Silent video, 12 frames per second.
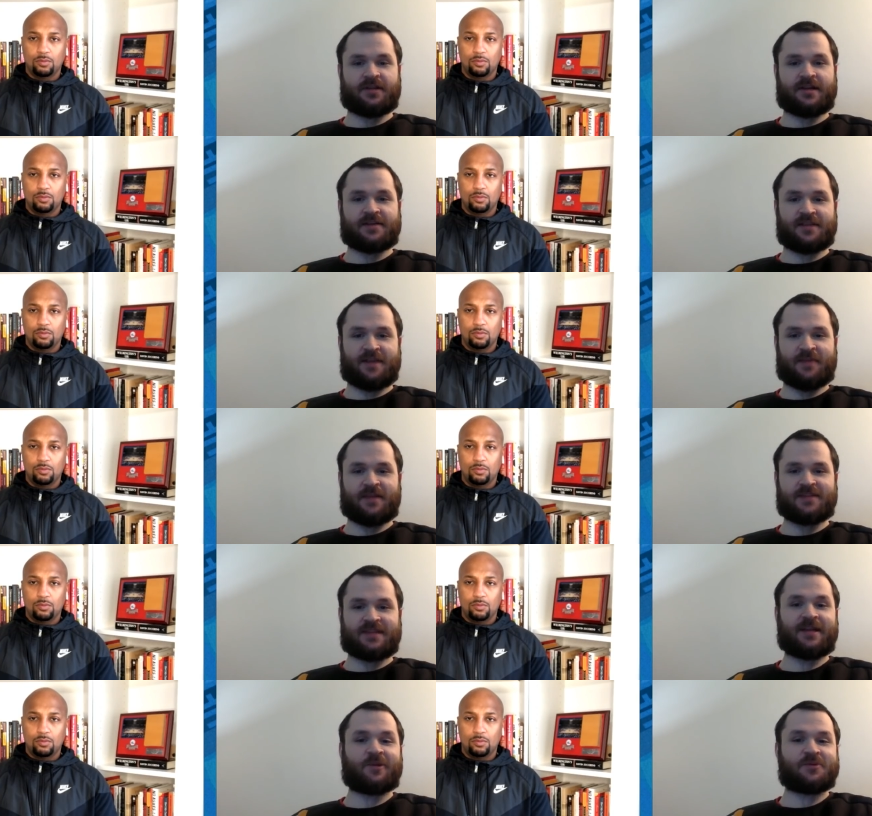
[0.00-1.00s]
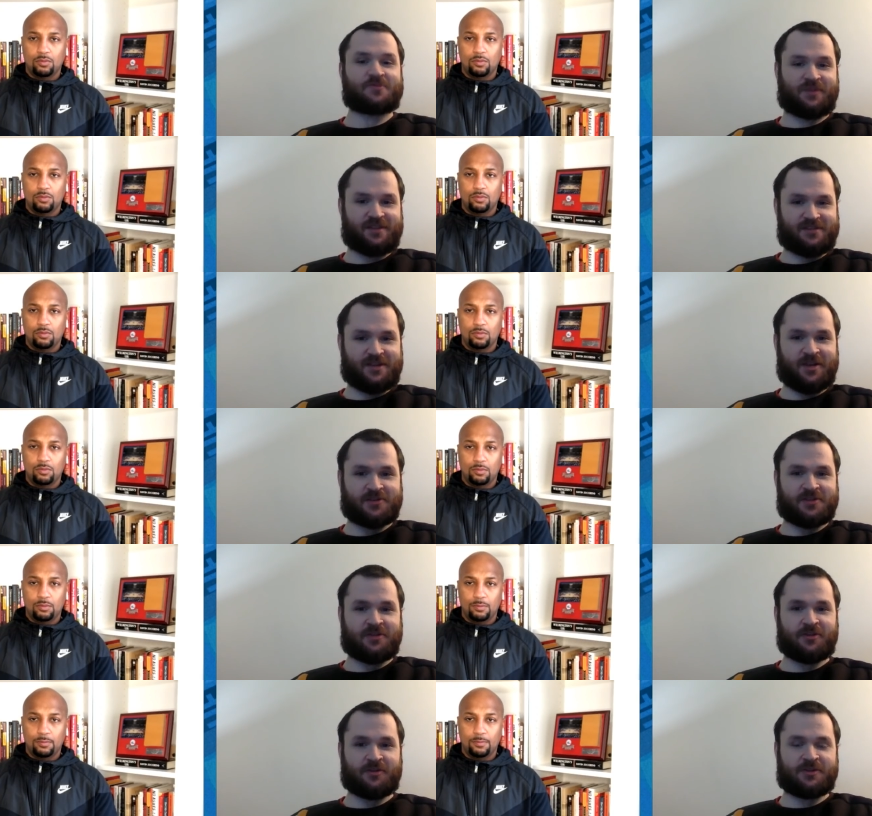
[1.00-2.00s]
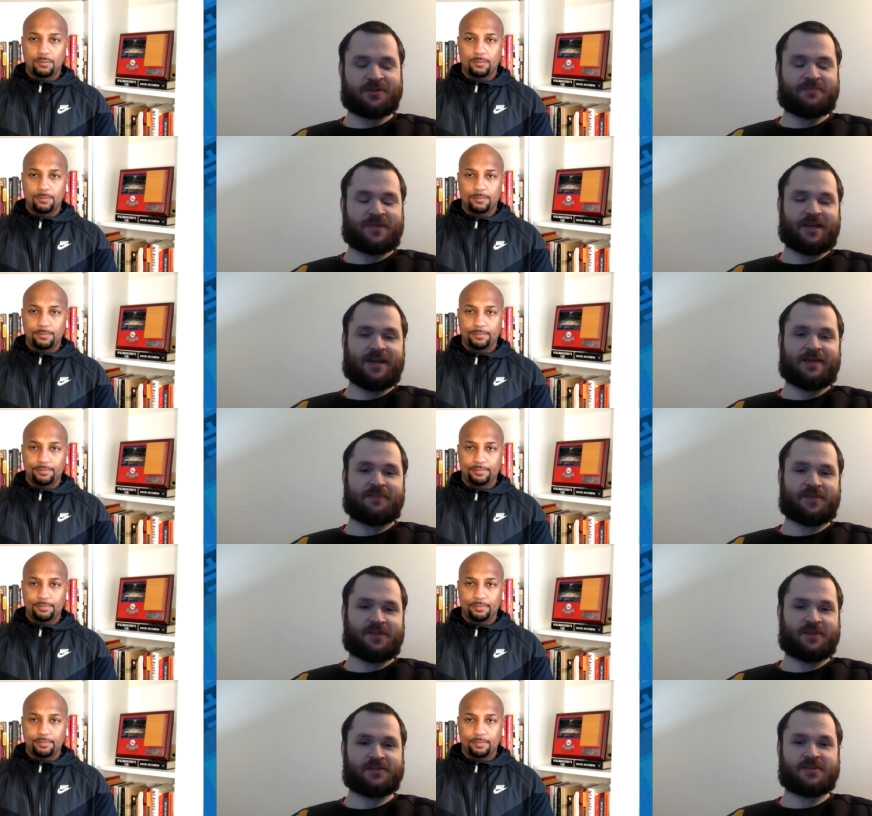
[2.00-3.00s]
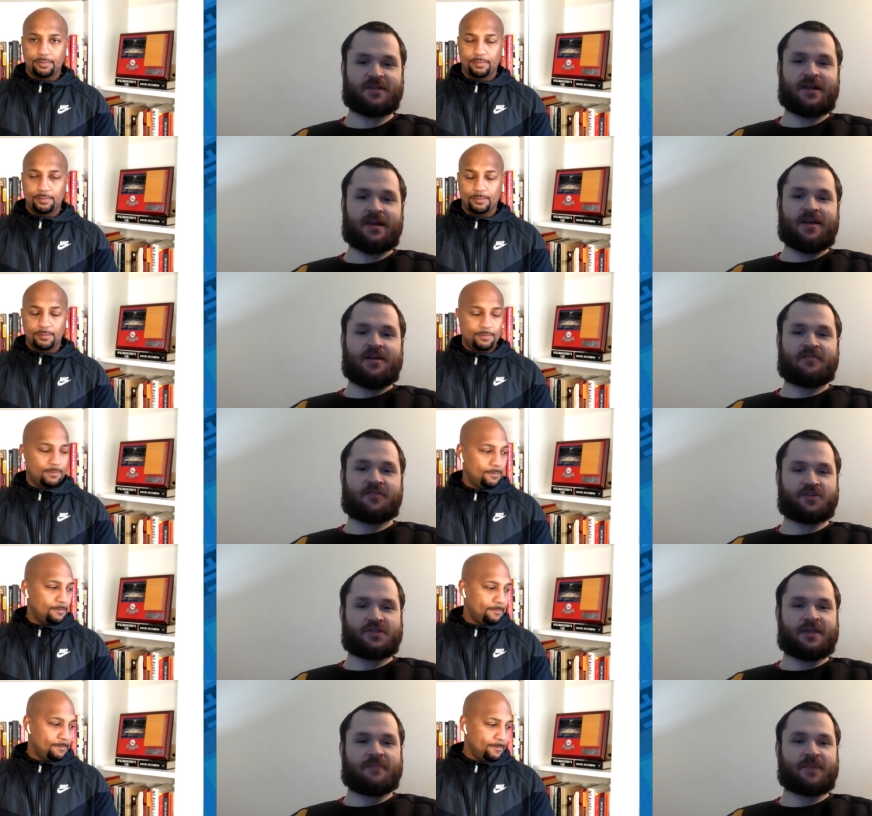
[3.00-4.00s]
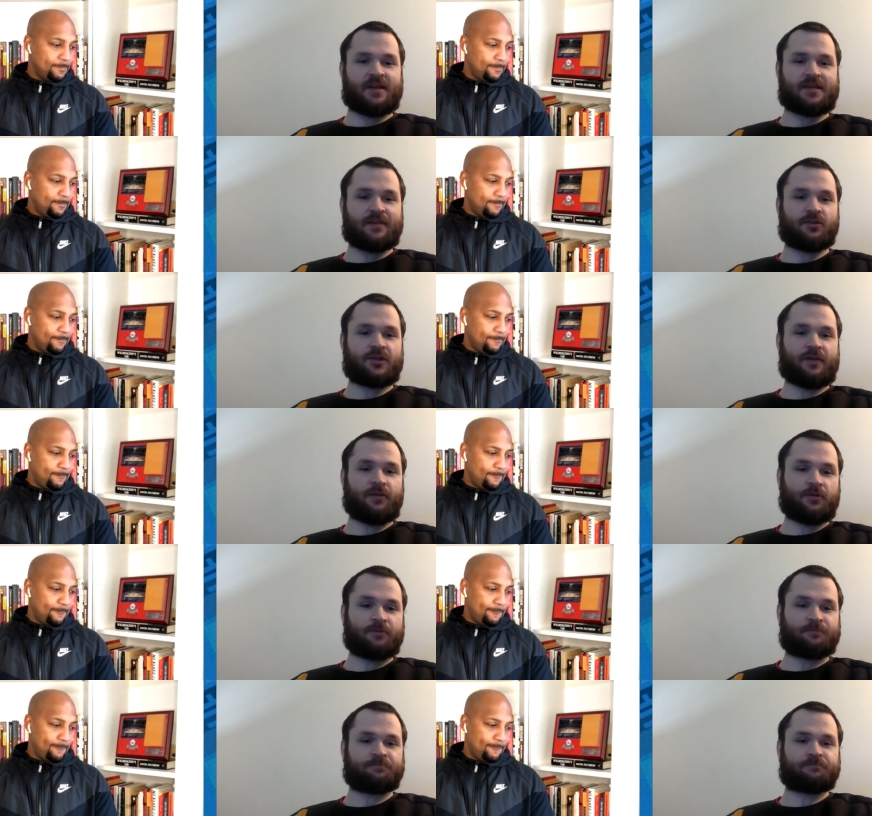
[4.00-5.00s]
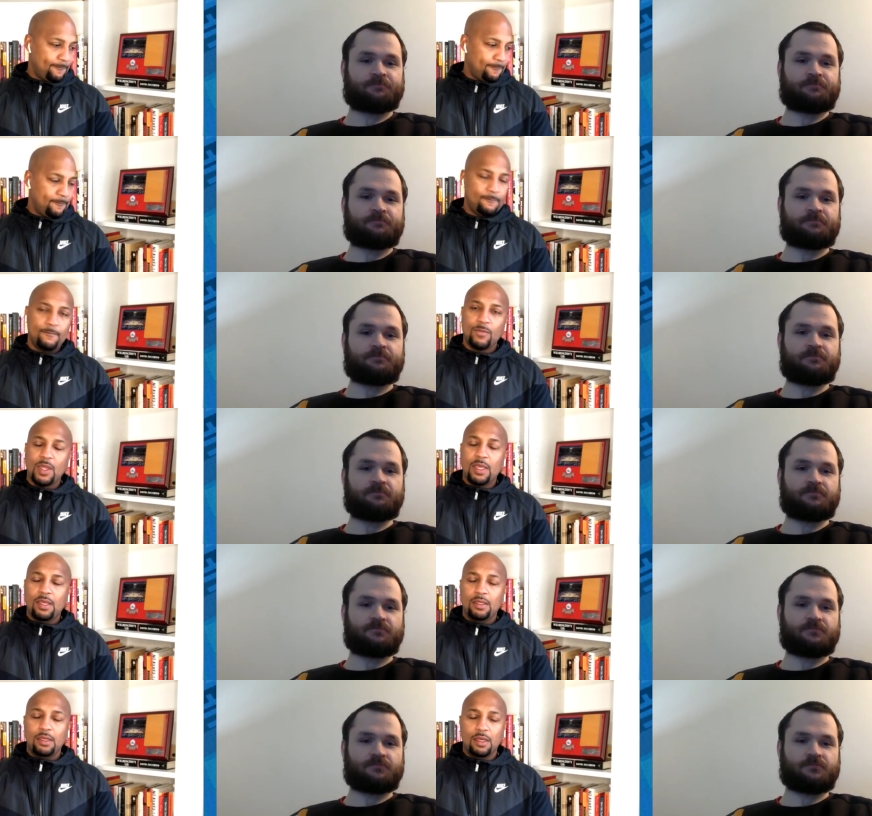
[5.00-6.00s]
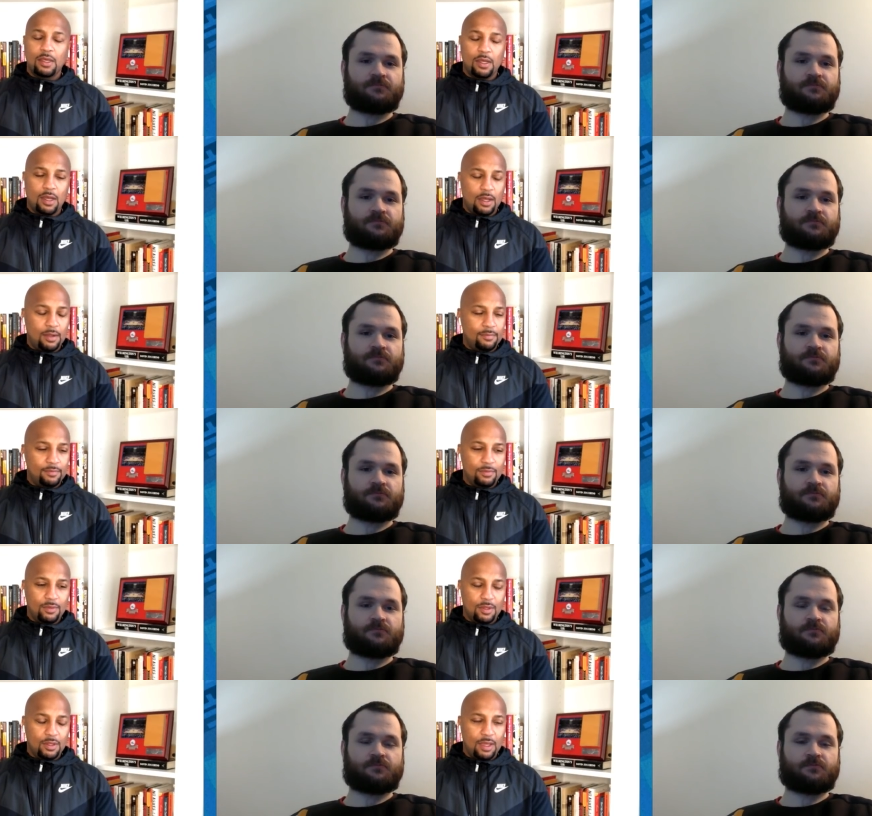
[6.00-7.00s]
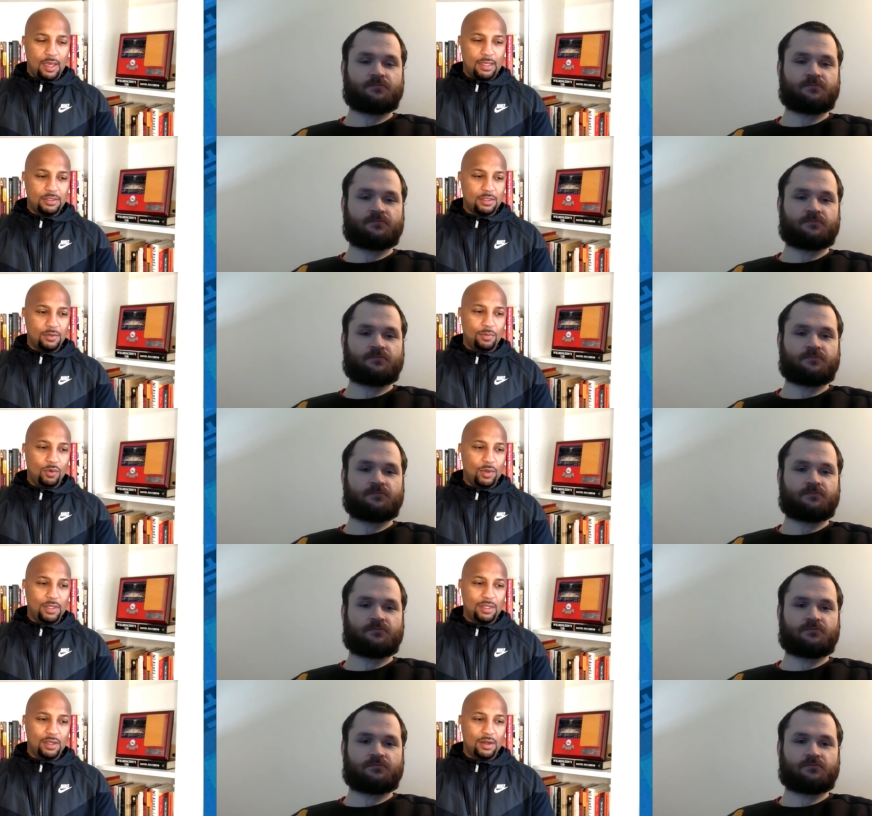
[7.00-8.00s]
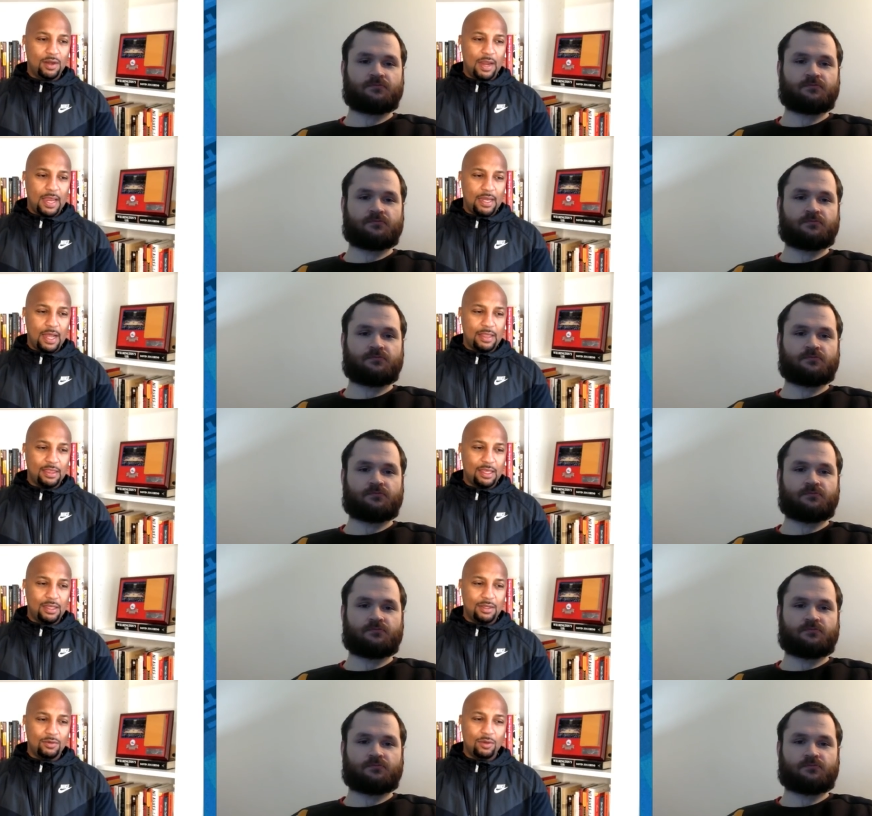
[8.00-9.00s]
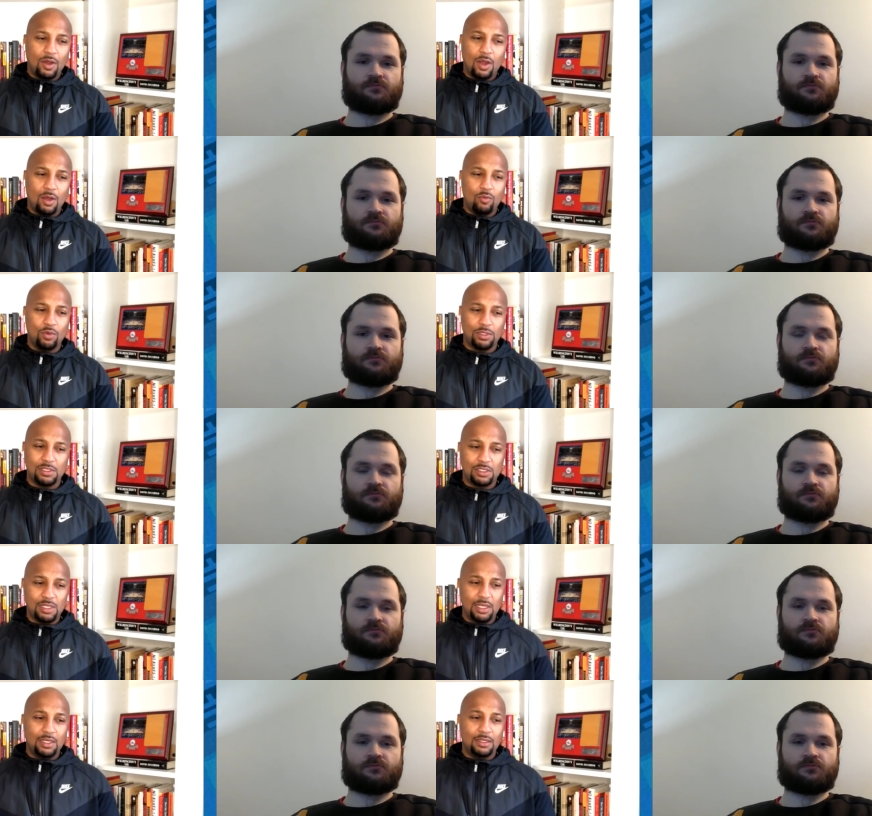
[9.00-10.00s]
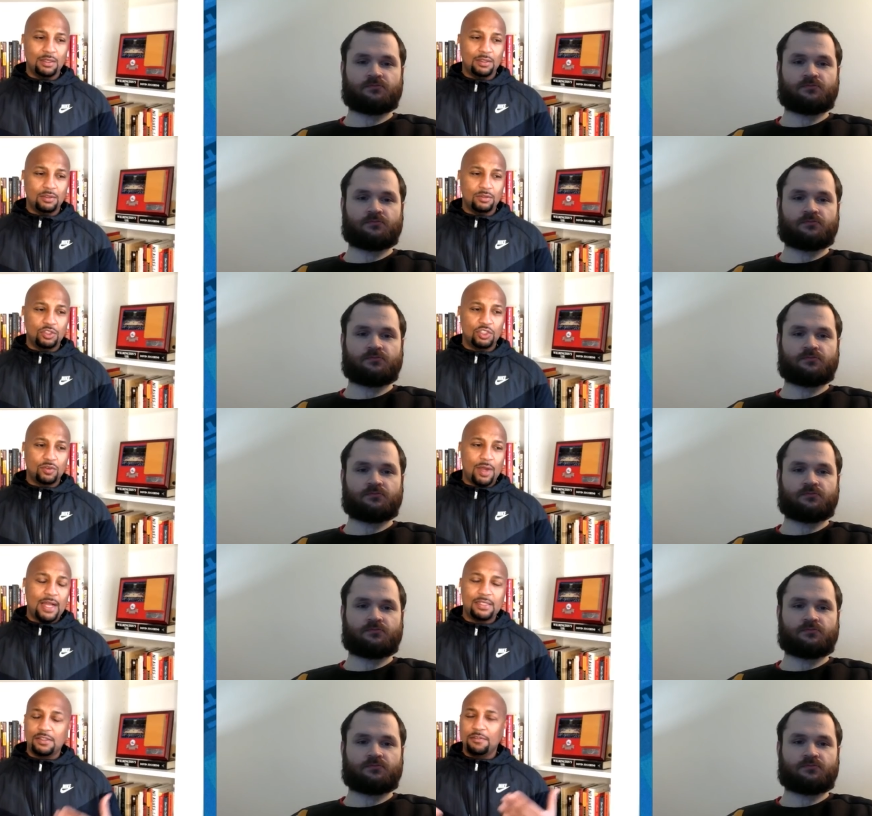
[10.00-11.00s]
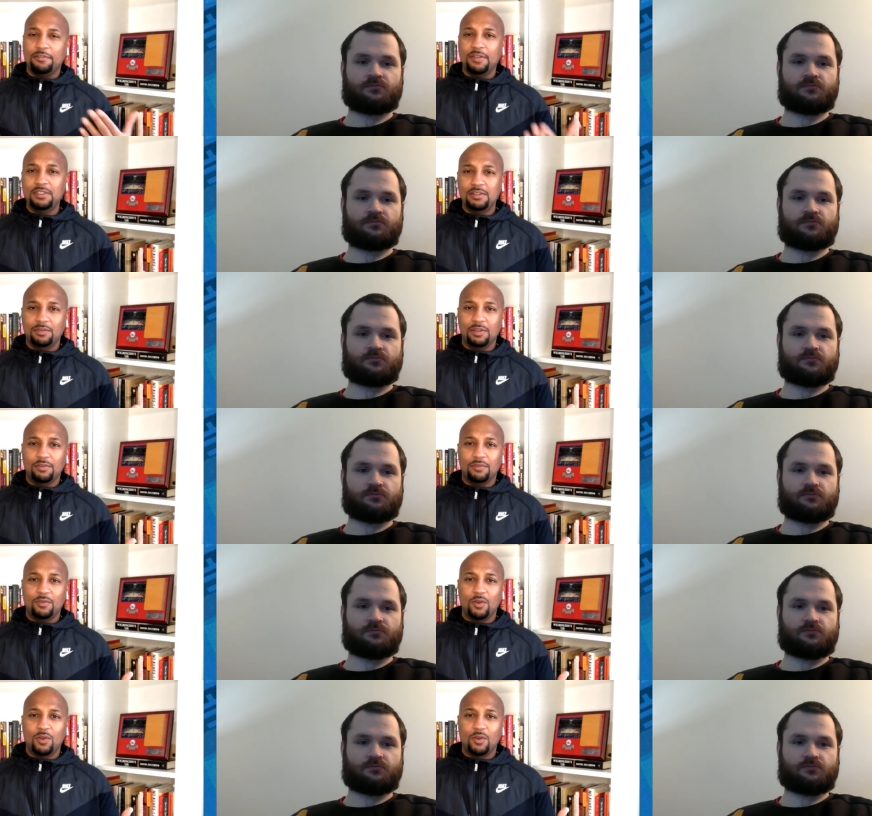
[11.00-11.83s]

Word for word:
Speaker 1: in a nice game last night, and was pleased also to to pick up his first NBA double double.
Speaker 2: Yeah, um, excellent point there. And I think we're seeing strides defensively for